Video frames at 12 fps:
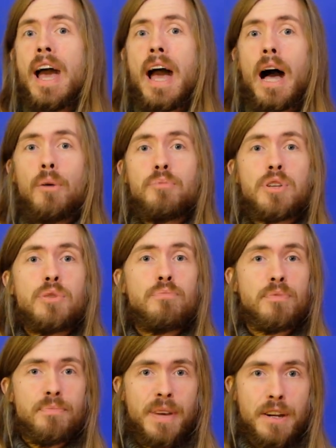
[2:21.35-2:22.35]
help you
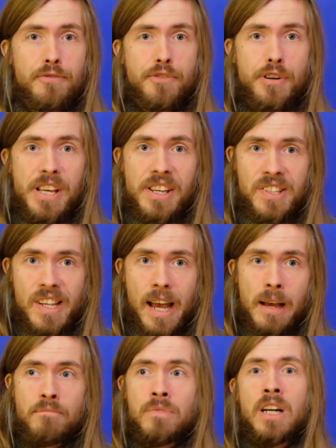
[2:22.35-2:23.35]
prepare for the
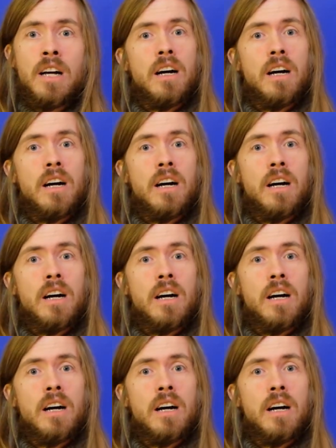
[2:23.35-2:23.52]
exam